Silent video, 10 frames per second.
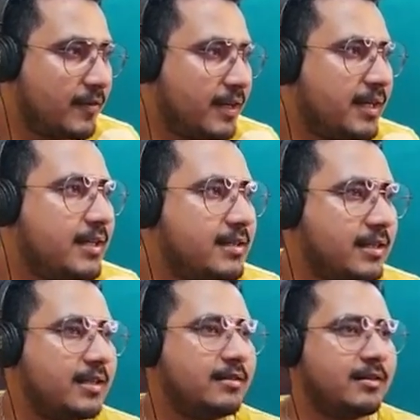is very
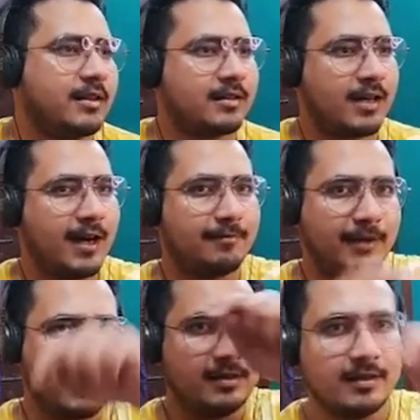easy. The curved
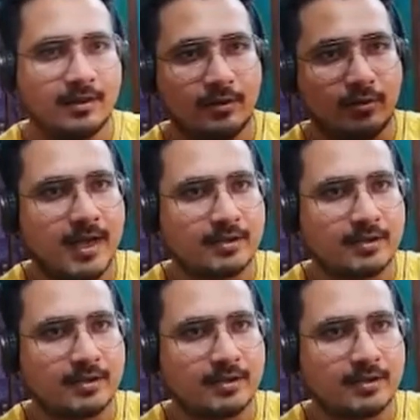line, we